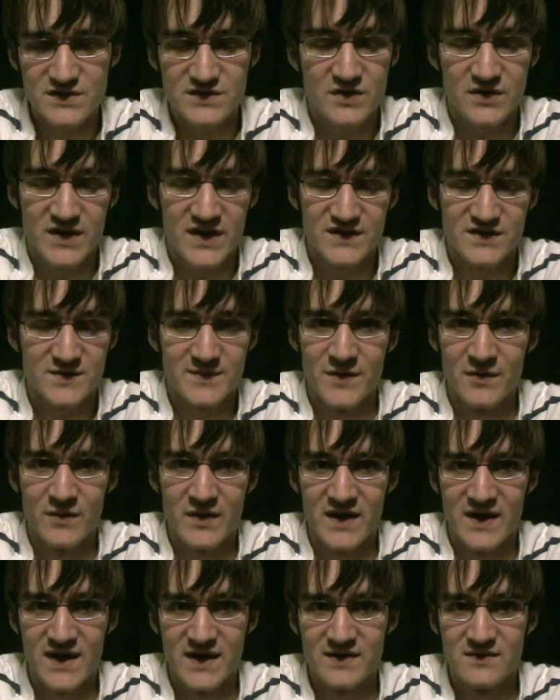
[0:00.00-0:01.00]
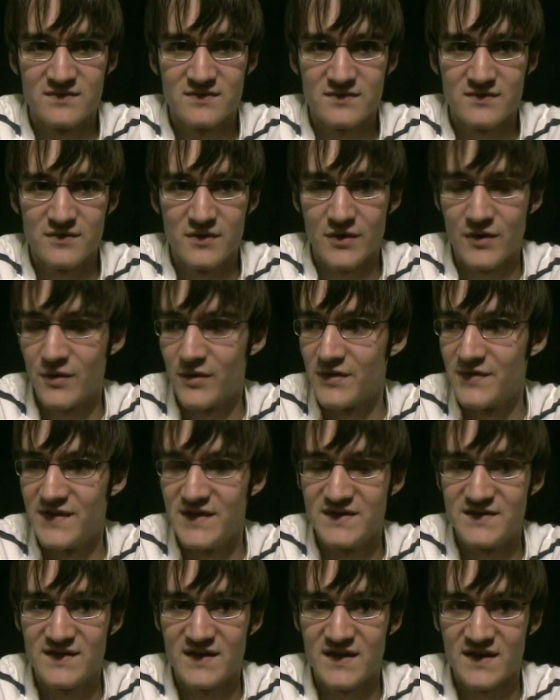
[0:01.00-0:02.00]
Don't ask me why I record
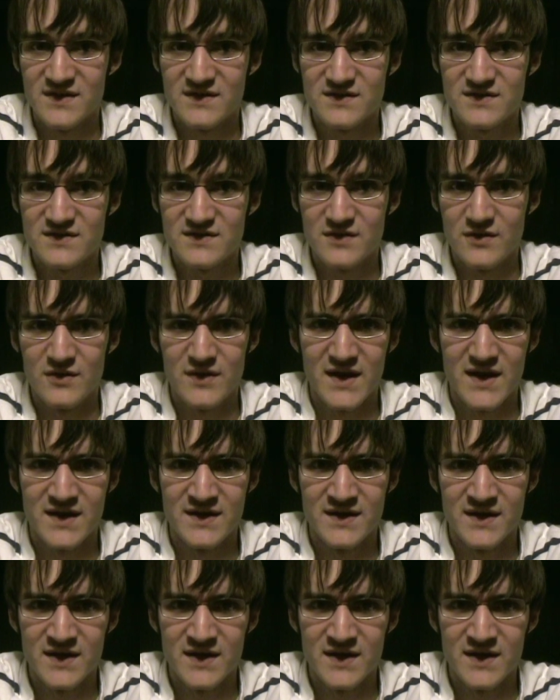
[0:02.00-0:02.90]
these things so late at